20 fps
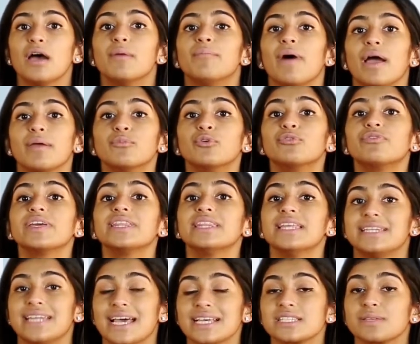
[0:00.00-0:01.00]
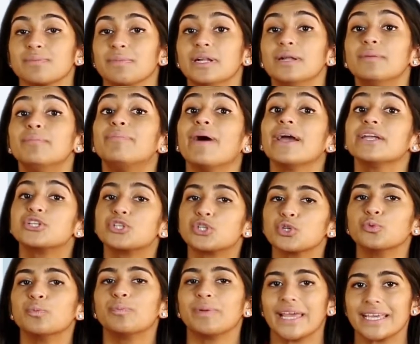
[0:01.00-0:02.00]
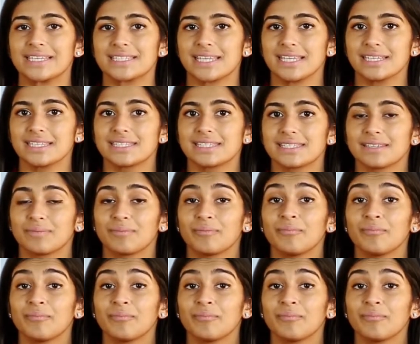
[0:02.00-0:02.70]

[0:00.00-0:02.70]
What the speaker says: by moving the decimal by 2 places.